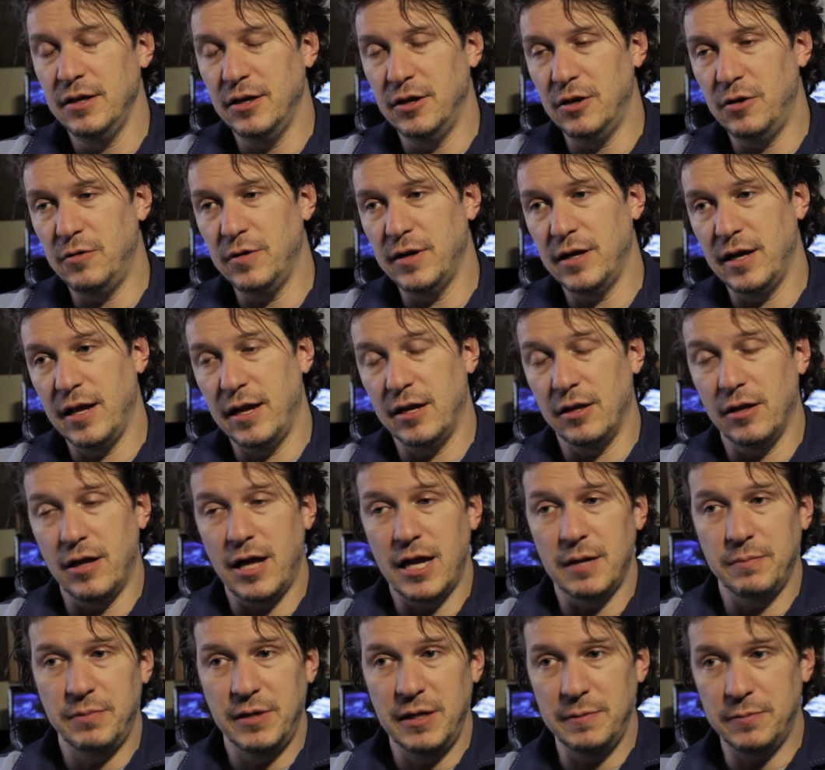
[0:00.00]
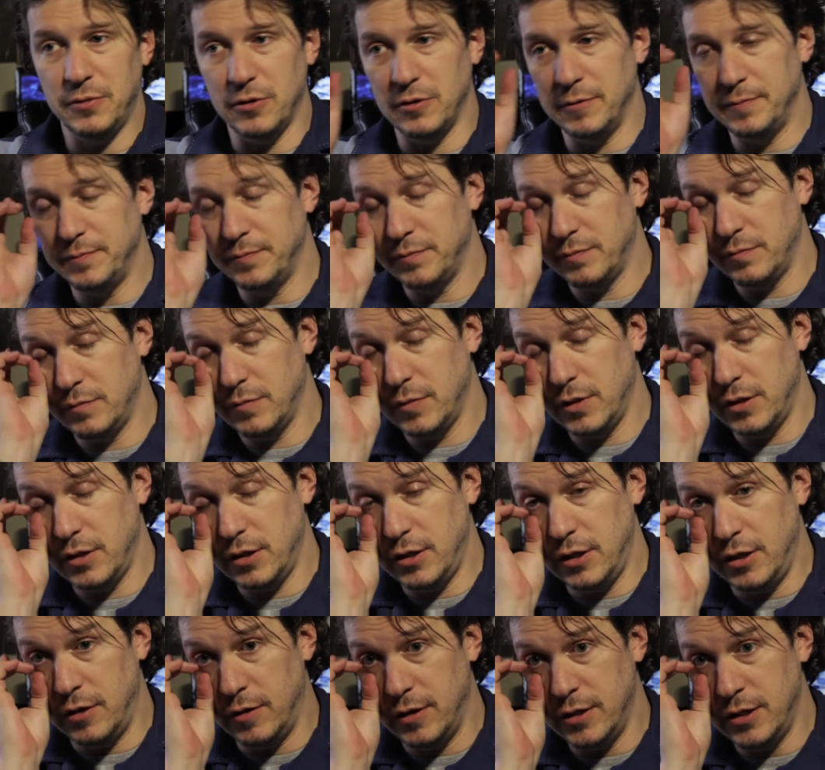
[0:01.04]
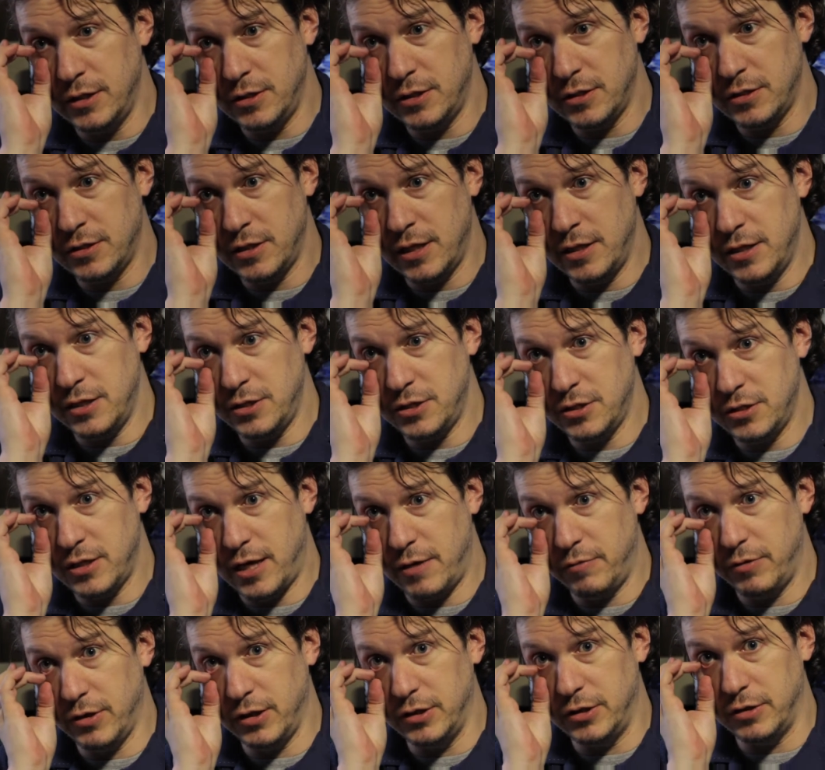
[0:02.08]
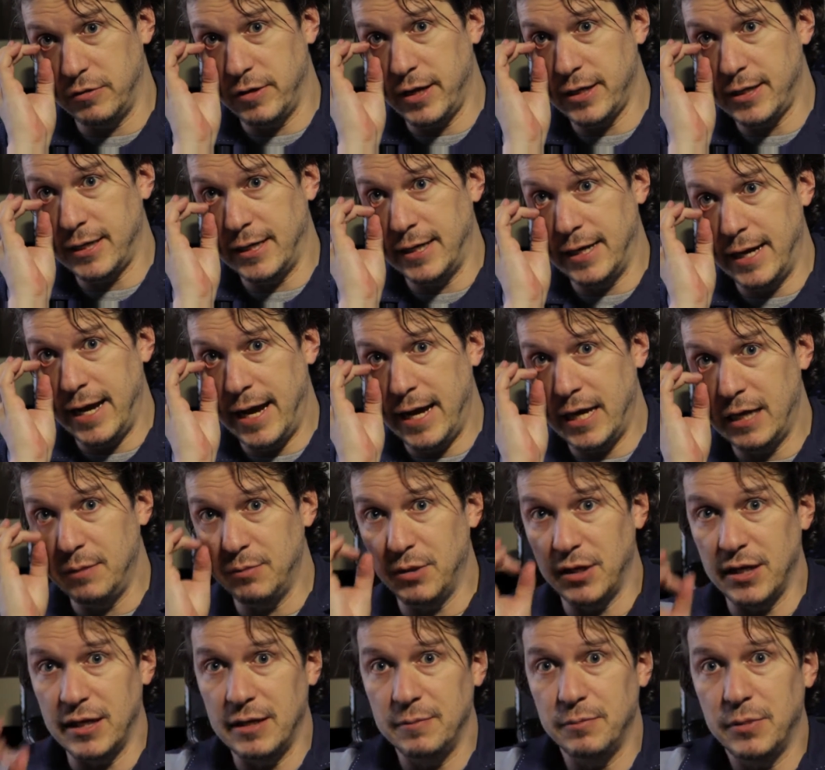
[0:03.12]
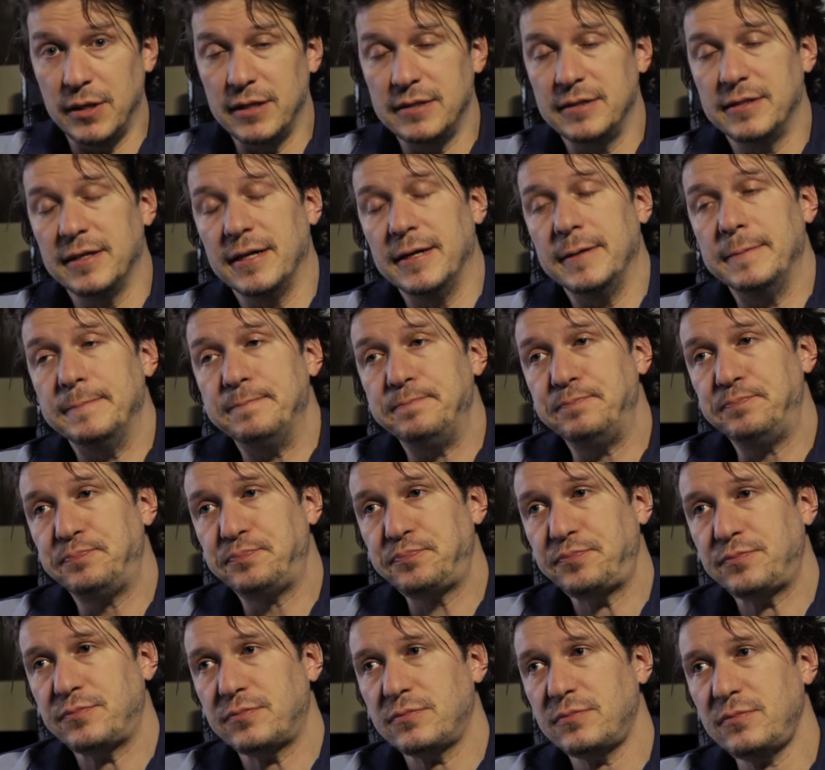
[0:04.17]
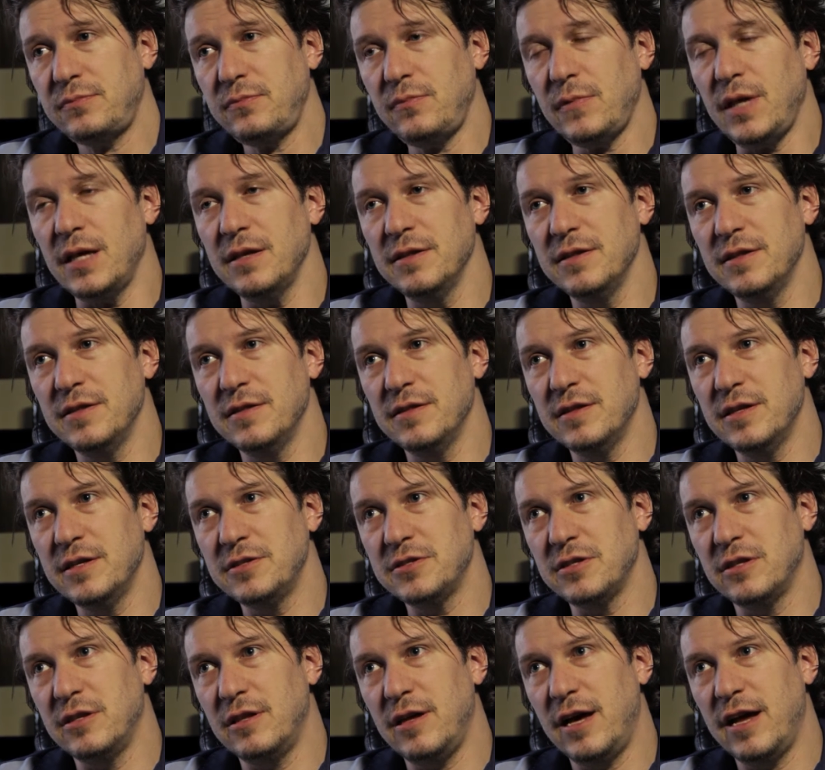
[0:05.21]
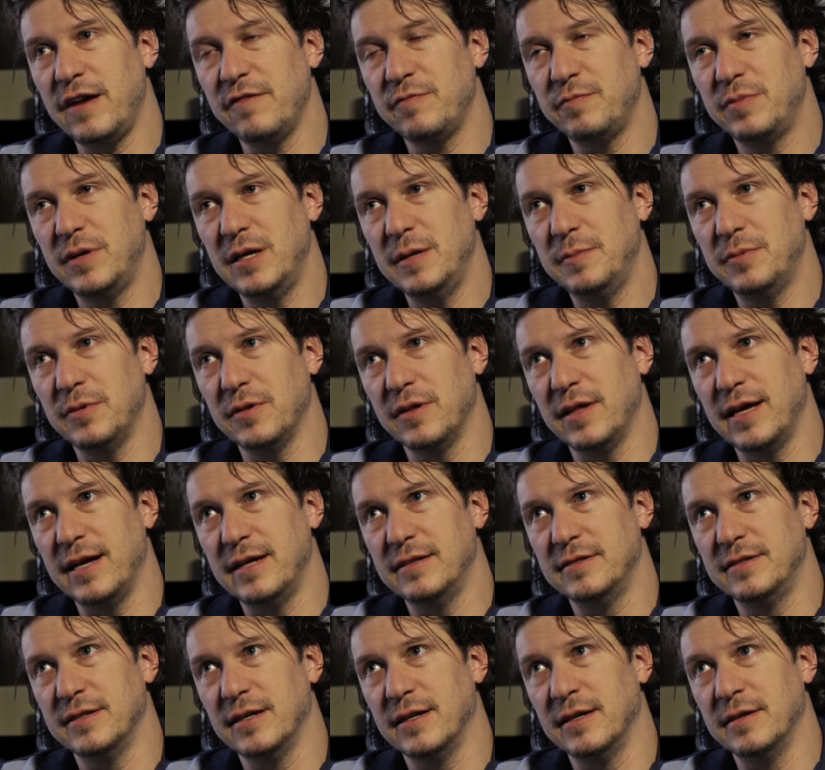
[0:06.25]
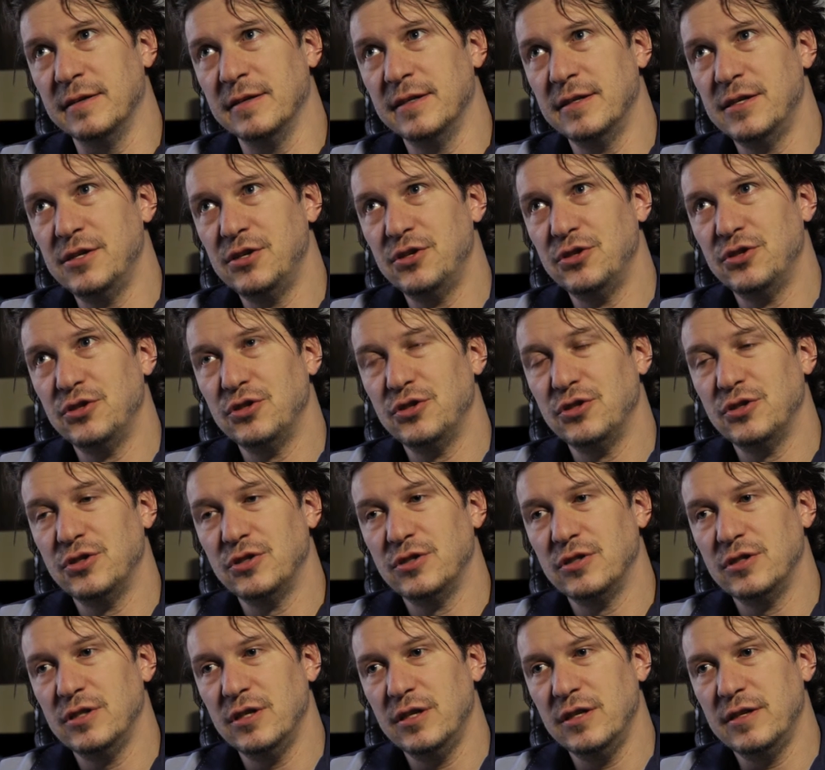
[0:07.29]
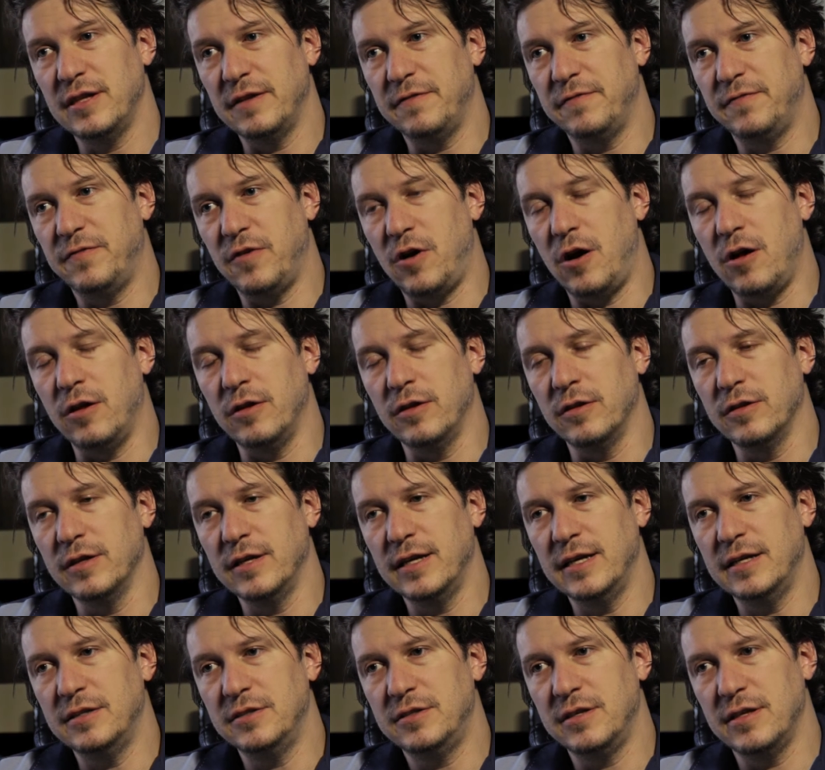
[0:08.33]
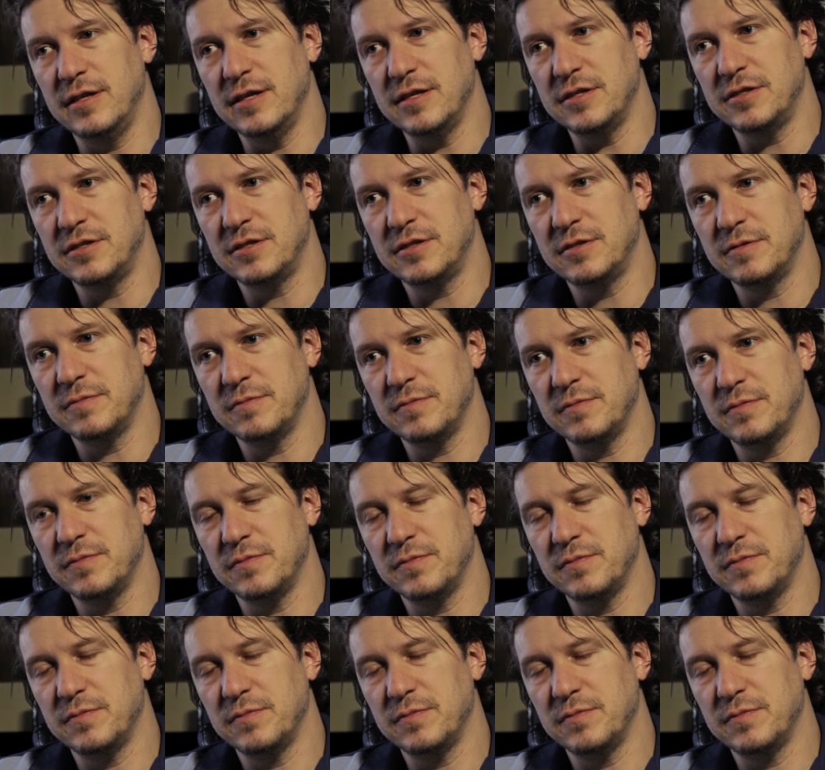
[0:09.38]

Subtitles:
and a lot of people, and this is not really directed at anybody, but there's a lot of people that fall into this